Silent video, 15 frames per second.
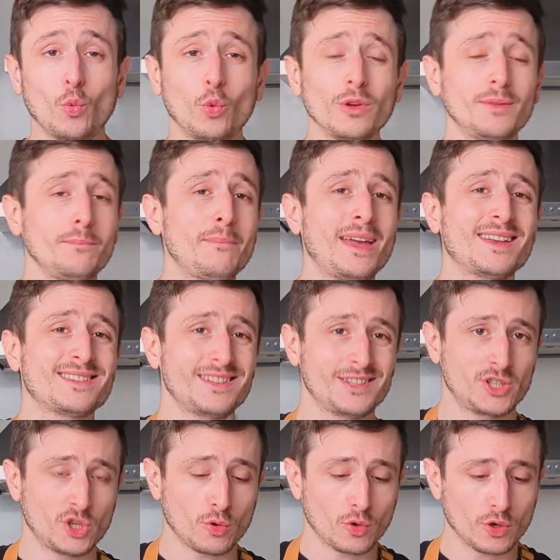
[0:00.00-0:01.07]
what makes this
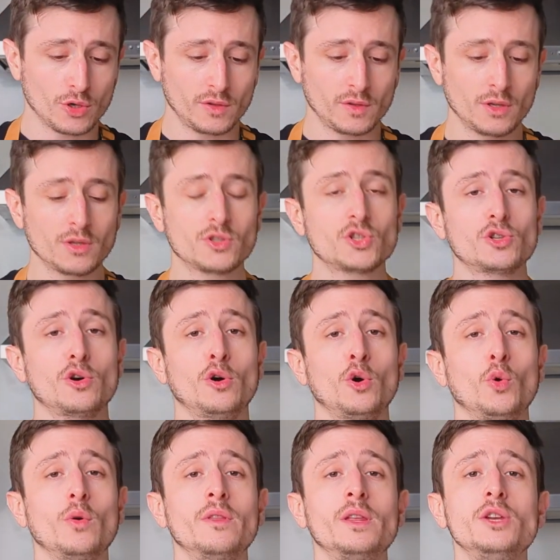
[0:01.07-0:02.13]
so good?
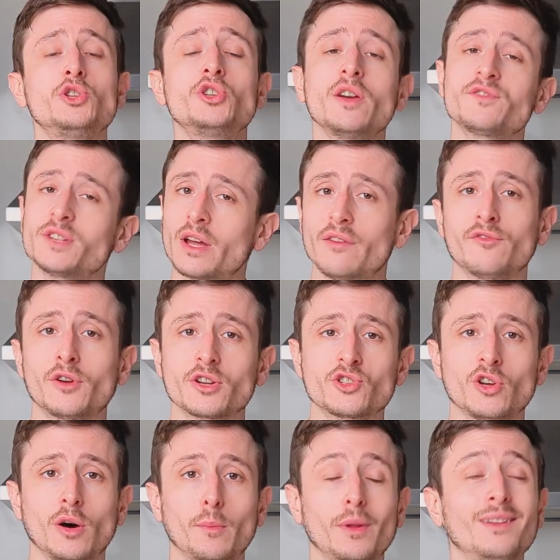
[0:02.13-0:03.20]
So the chef's knife, for
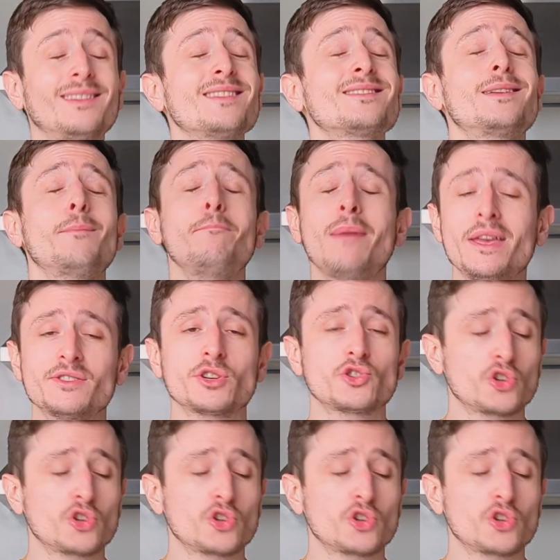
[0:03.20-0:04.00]
example, does an amazing